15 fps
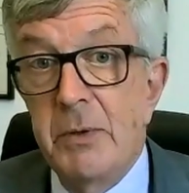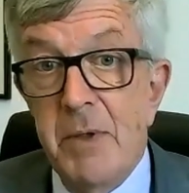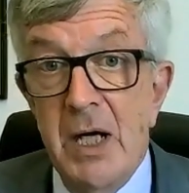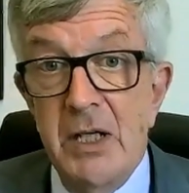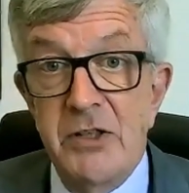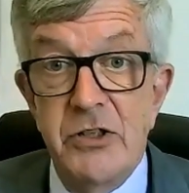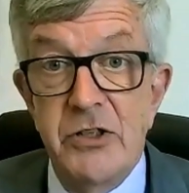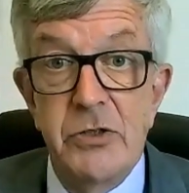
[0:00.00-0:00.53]

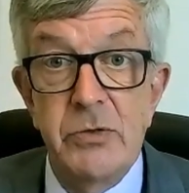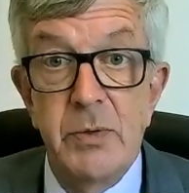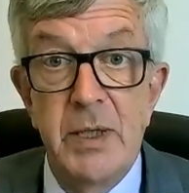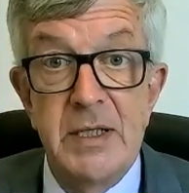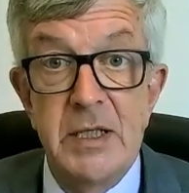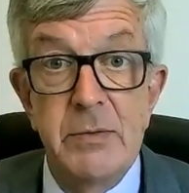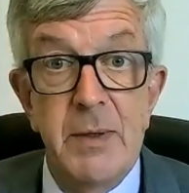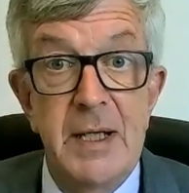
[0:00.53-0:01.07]
March
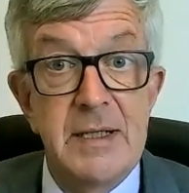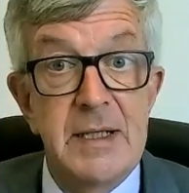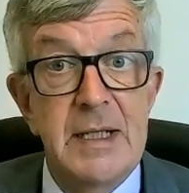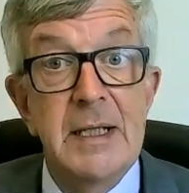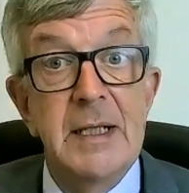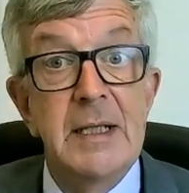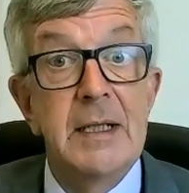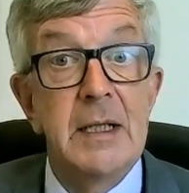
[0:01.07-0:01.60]

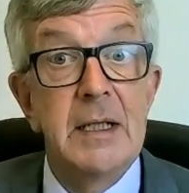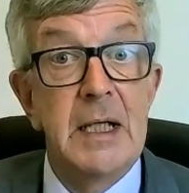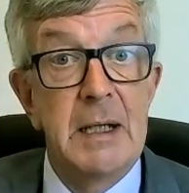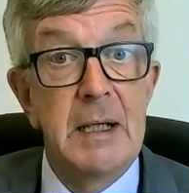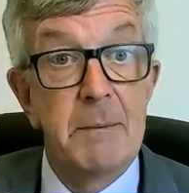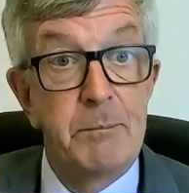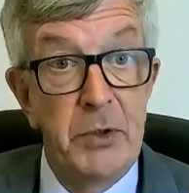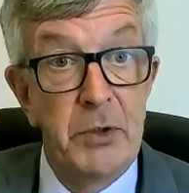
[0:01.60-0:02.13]
2020.
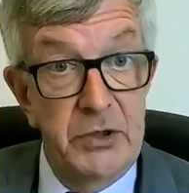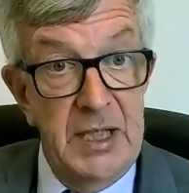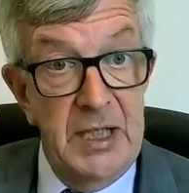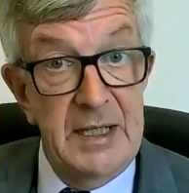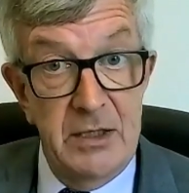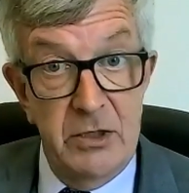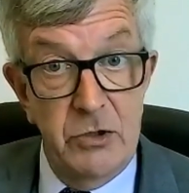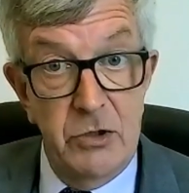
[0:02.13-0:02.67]

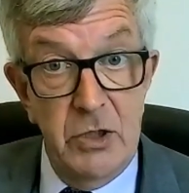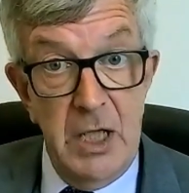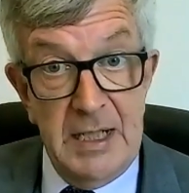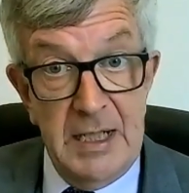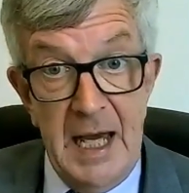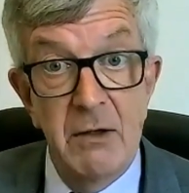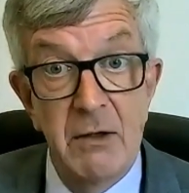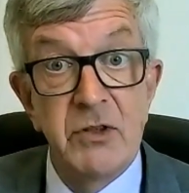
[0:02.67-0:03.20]
But
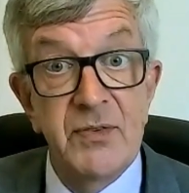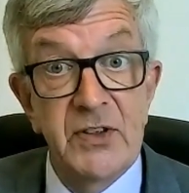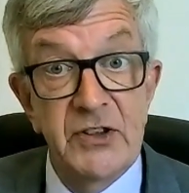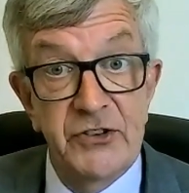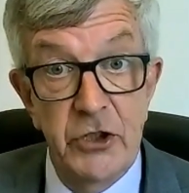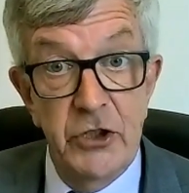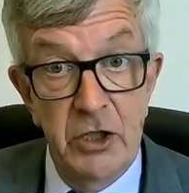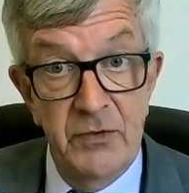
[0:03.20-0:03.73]
it counts
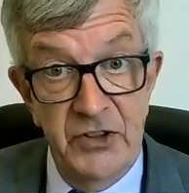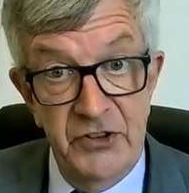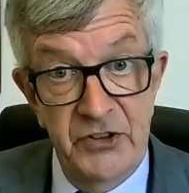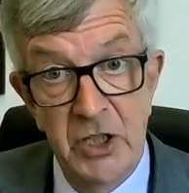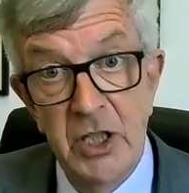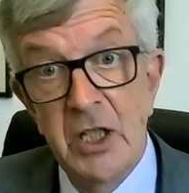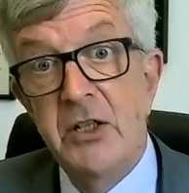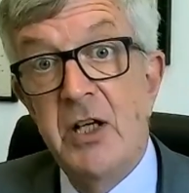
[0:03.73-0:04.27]
for
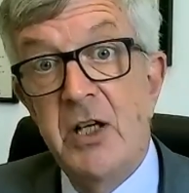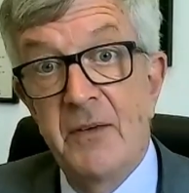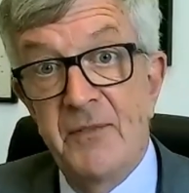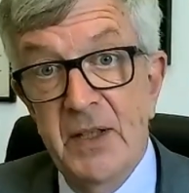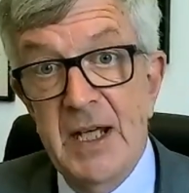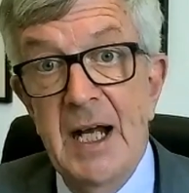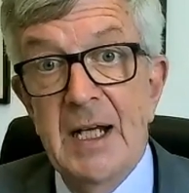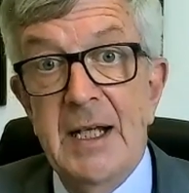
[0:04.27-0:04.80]
service,
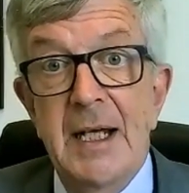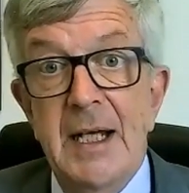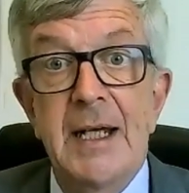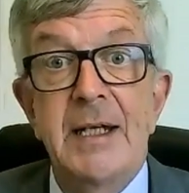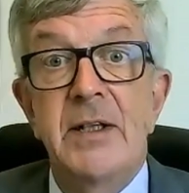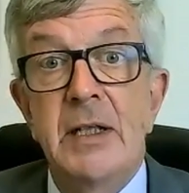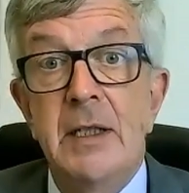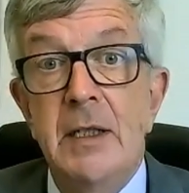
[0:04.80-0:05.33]
not for
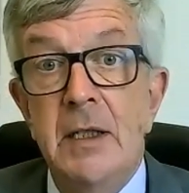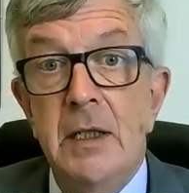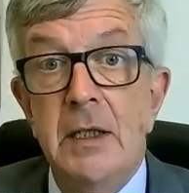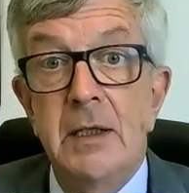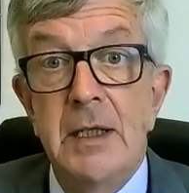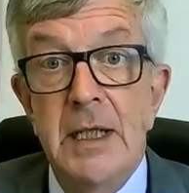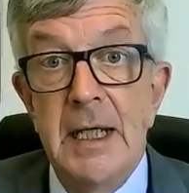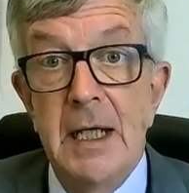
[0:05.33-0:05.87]
calculating
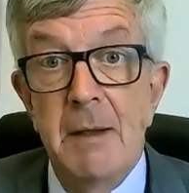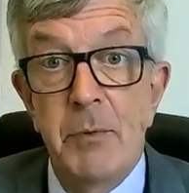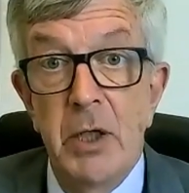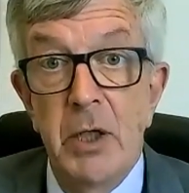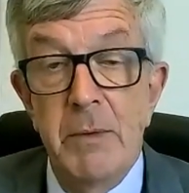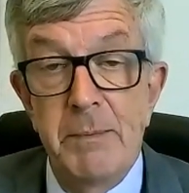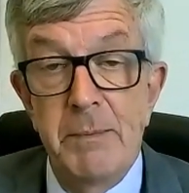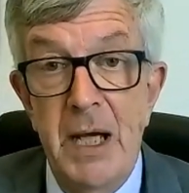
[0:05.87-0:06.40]
the
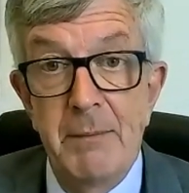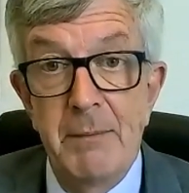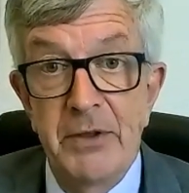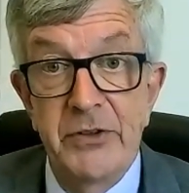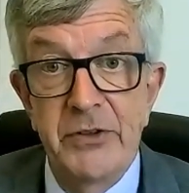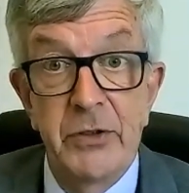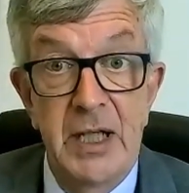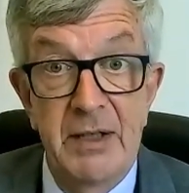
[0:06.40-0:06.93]
employment
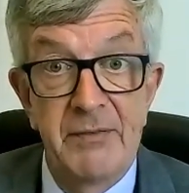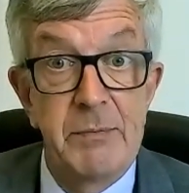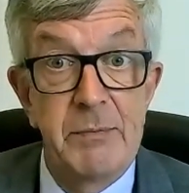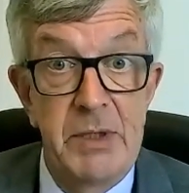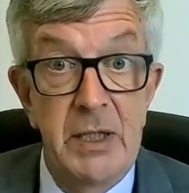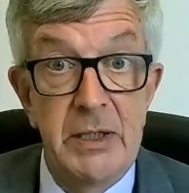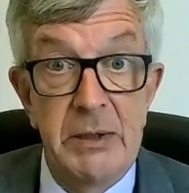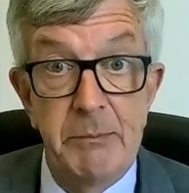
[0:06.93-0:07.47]
payment. So yeah, if
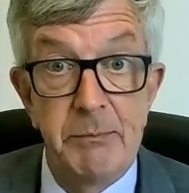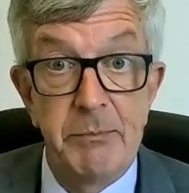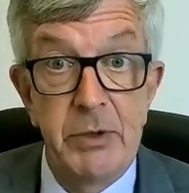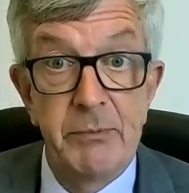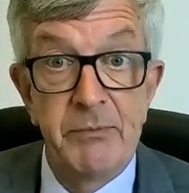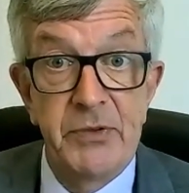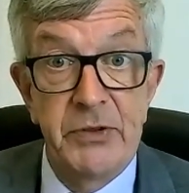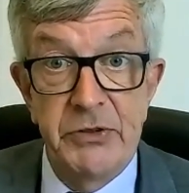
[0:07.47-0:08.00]
you've been on the
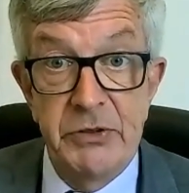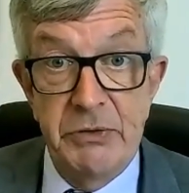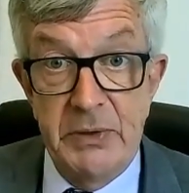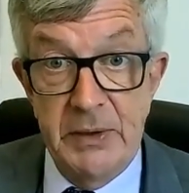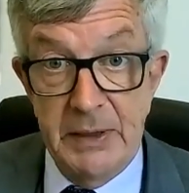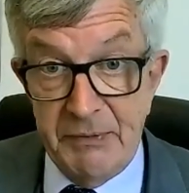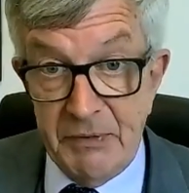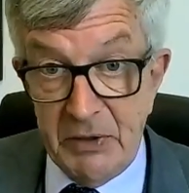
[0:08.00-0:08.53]
pub for
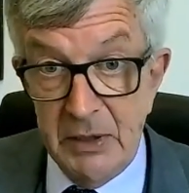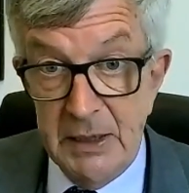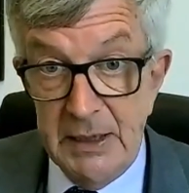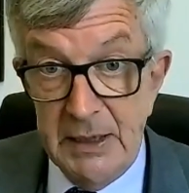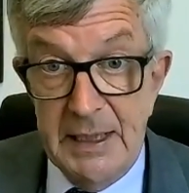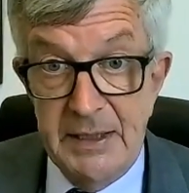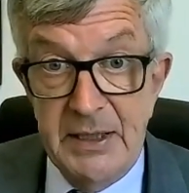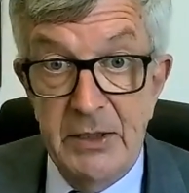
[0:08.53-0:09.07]
2 years,
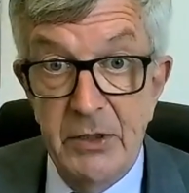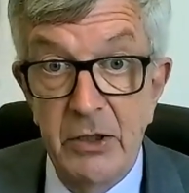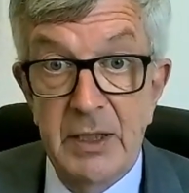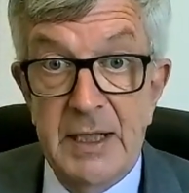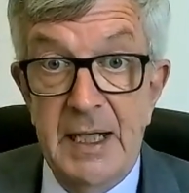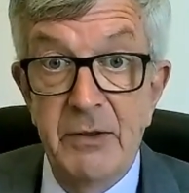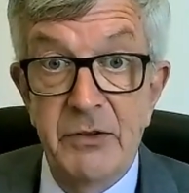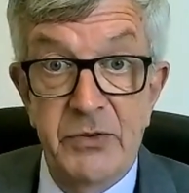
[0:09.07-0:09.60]
it
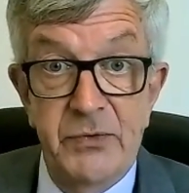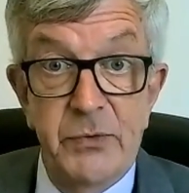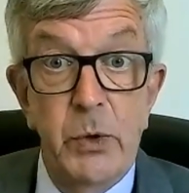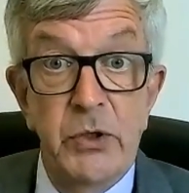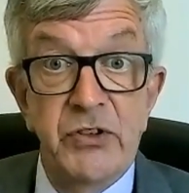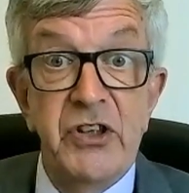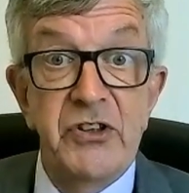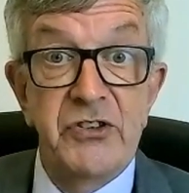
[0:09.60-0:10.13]
all counts
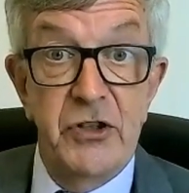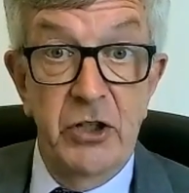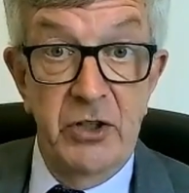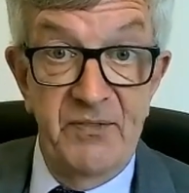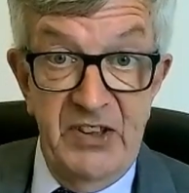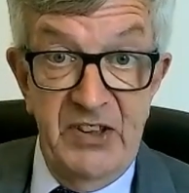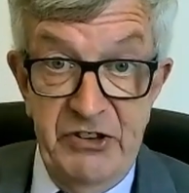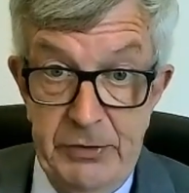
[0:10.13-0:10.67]
towards
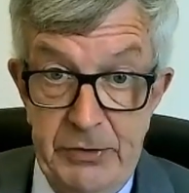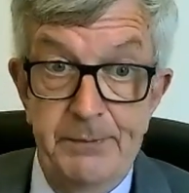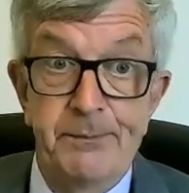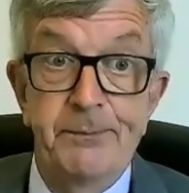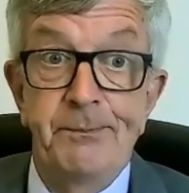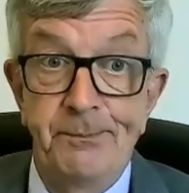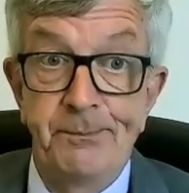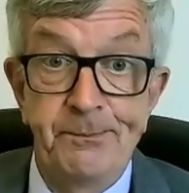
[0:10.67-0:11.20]
service.